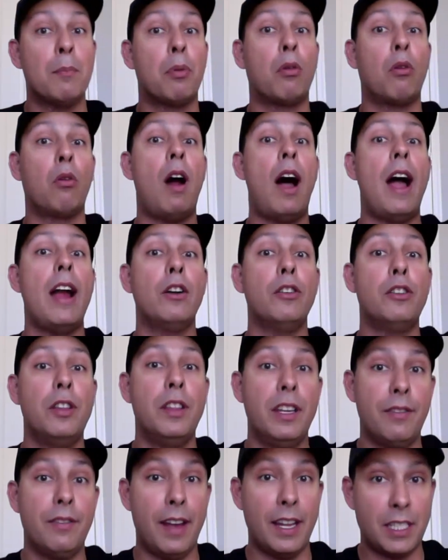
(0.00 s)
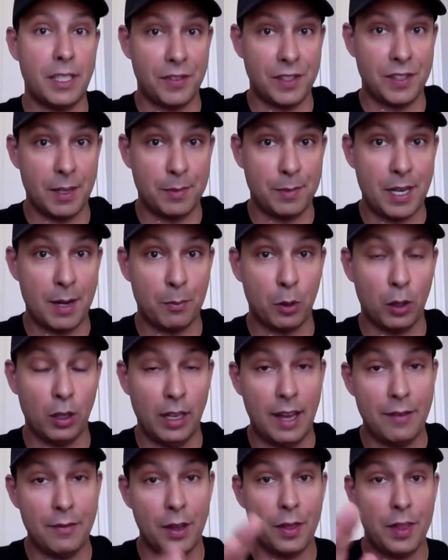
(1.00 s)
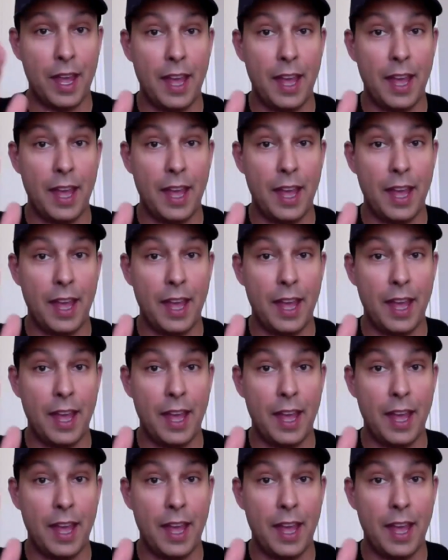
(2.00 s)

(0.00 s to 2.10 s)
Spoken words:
prior to the events of September 11th,